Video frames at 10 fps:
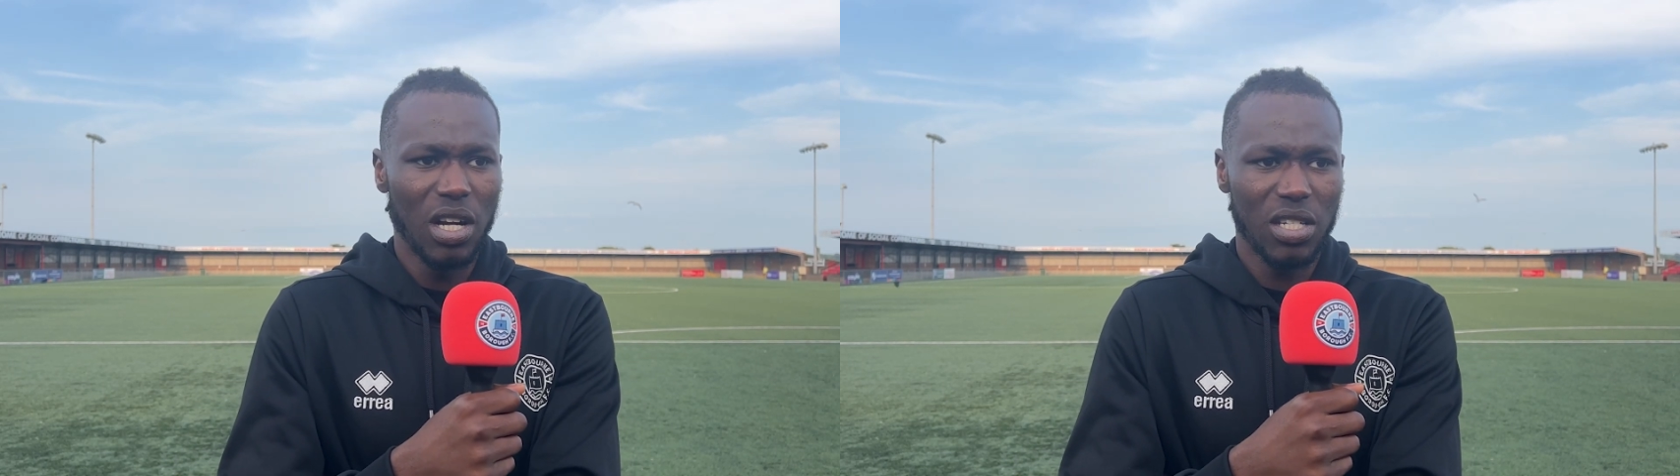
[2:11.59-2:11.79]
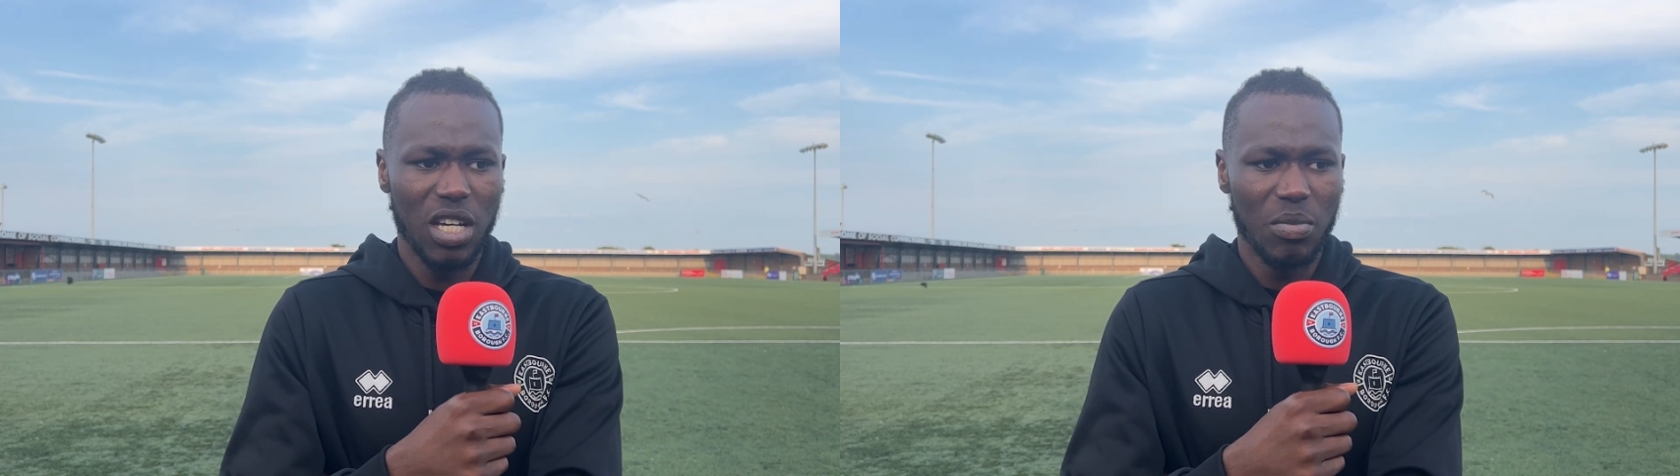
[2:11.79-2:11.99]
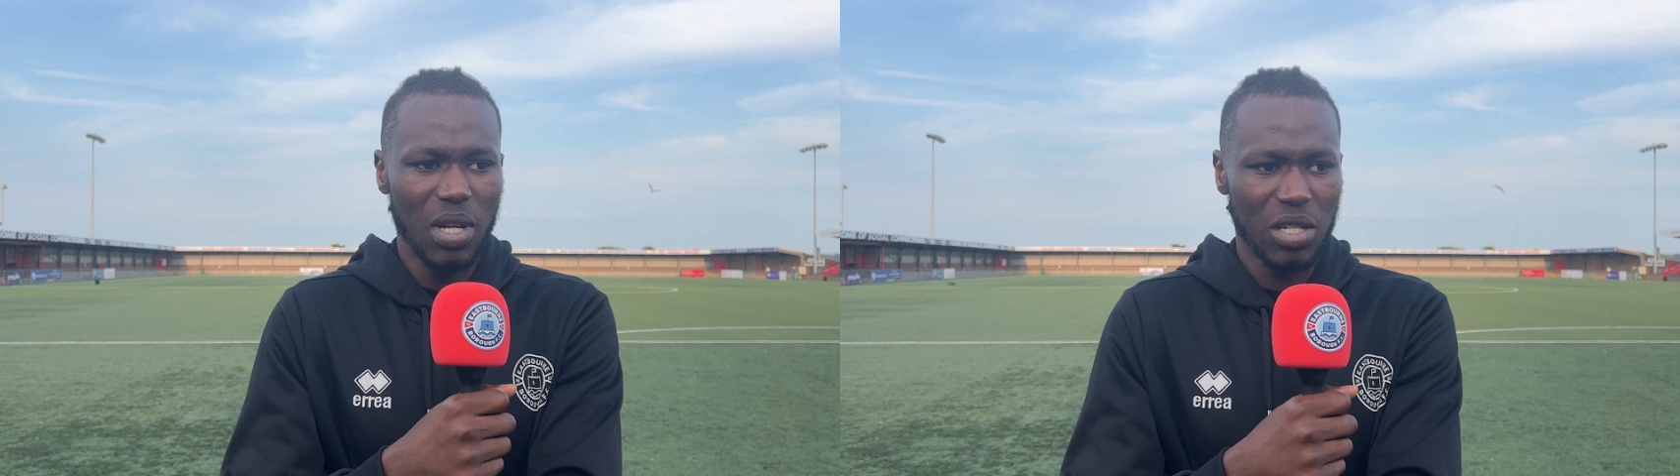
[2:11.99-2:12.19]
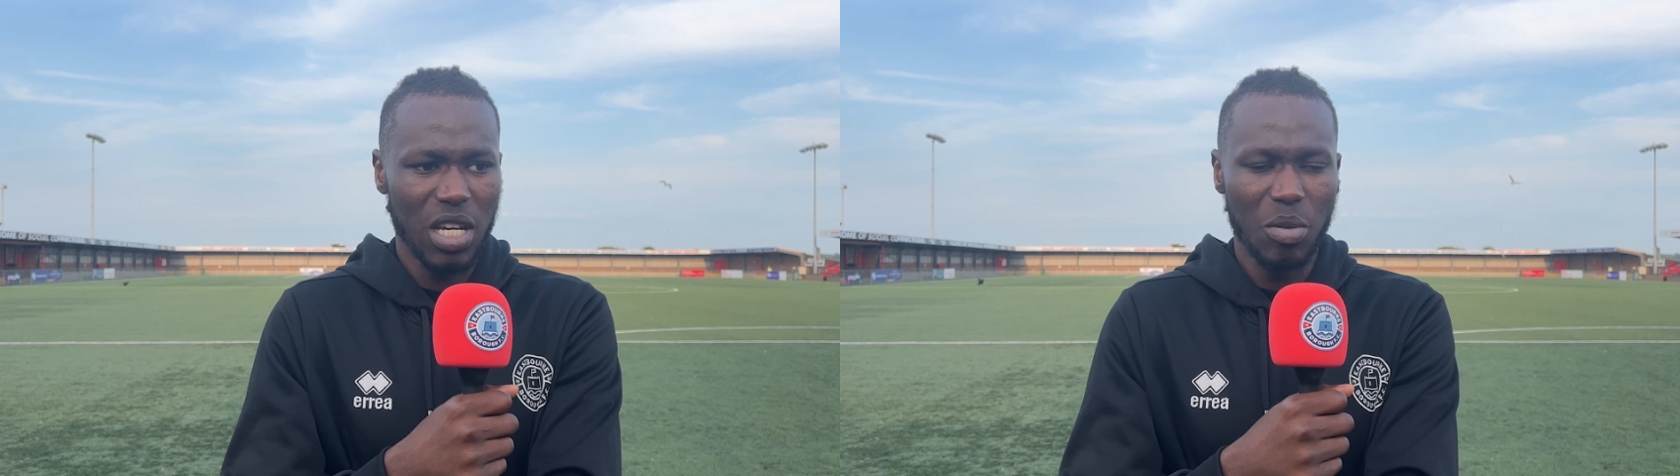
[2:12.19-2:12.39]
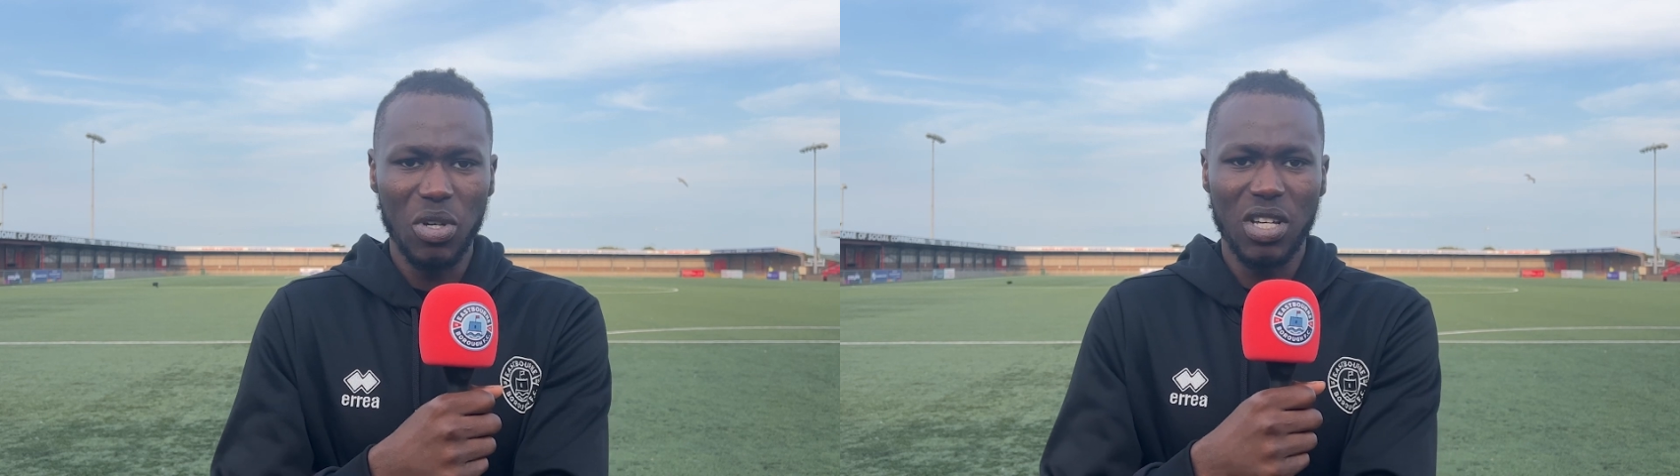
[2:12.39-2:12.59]
Let's keep
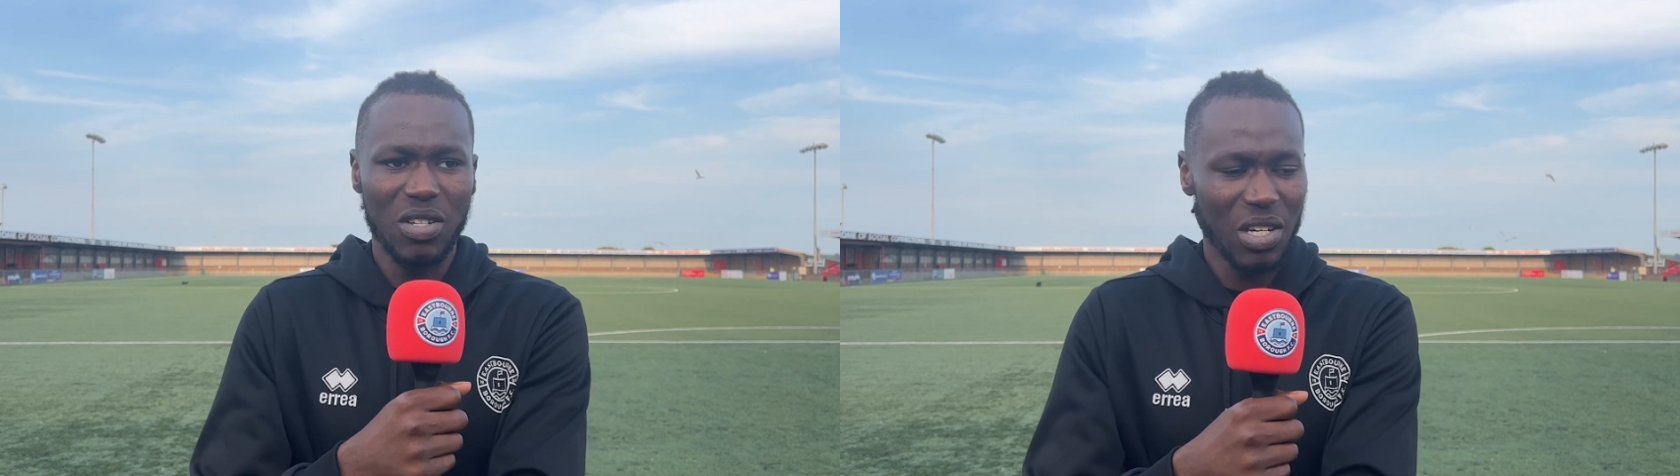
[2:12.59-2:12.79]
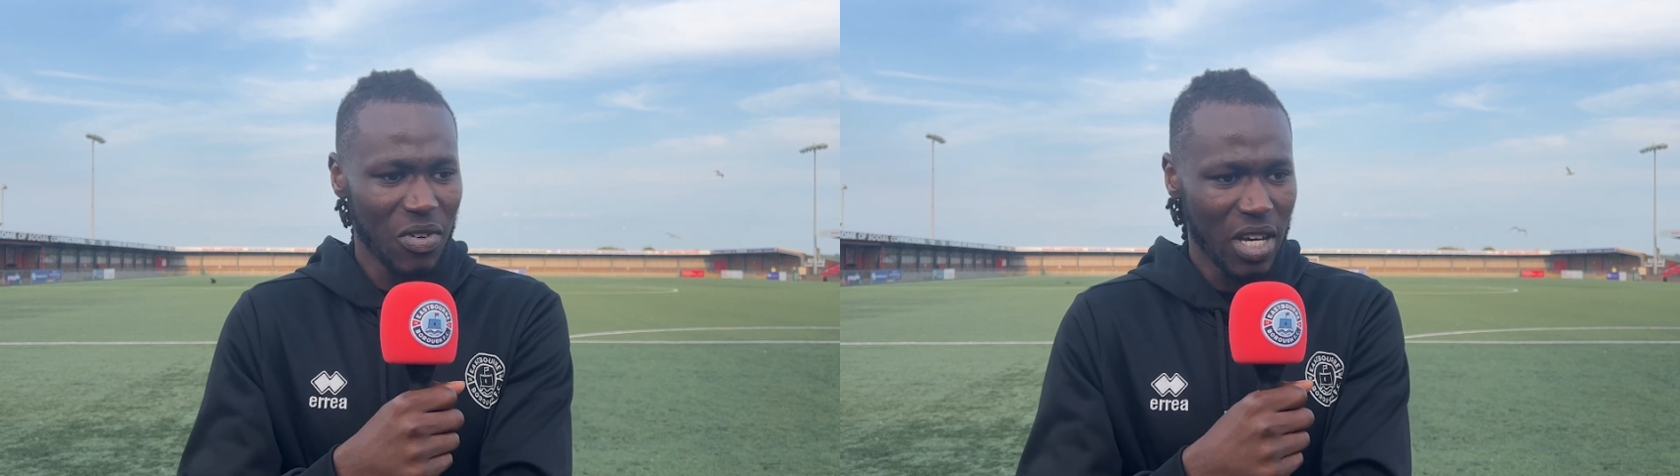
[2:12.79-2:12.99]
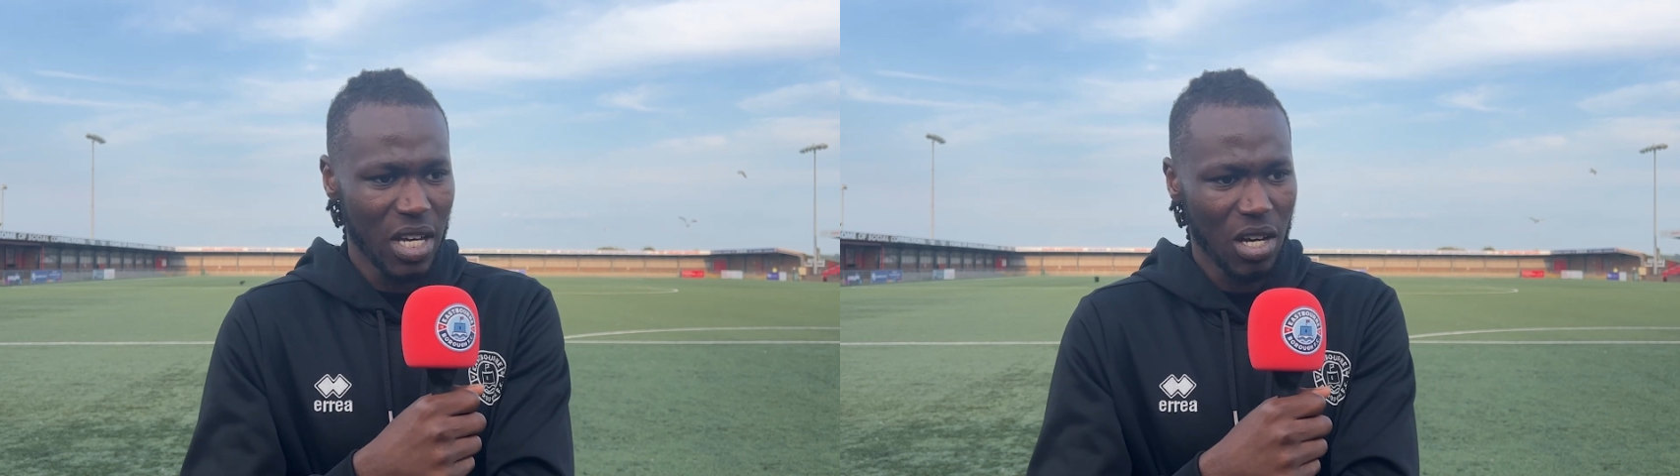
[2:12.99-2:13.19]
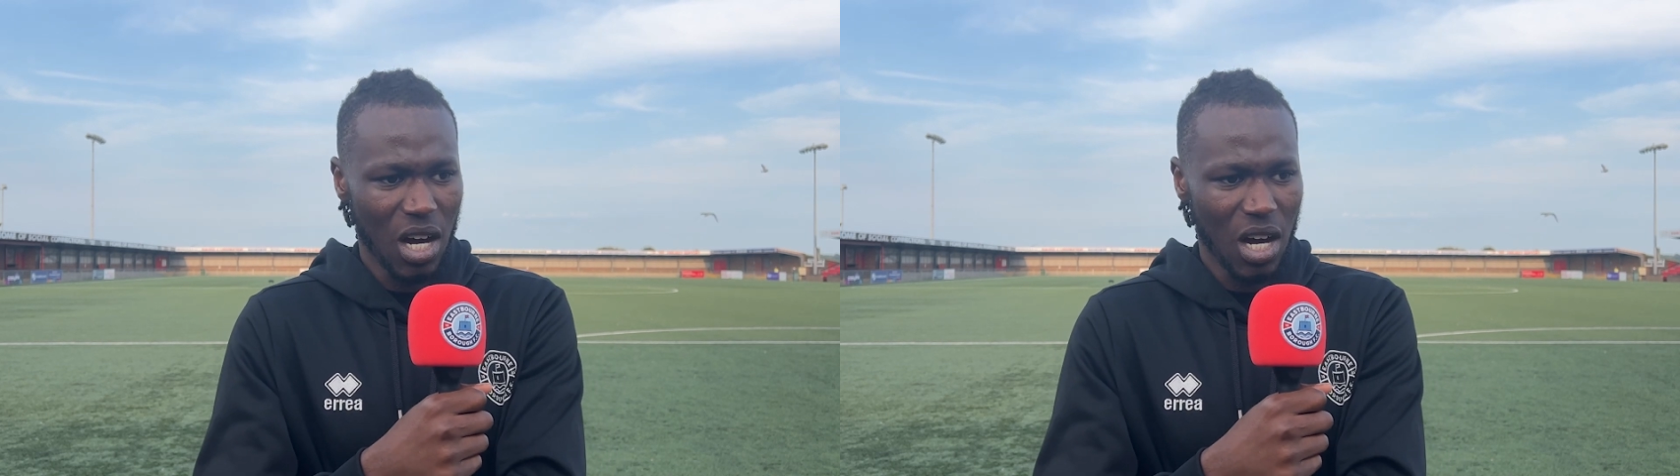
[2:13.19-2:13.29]
the positivity.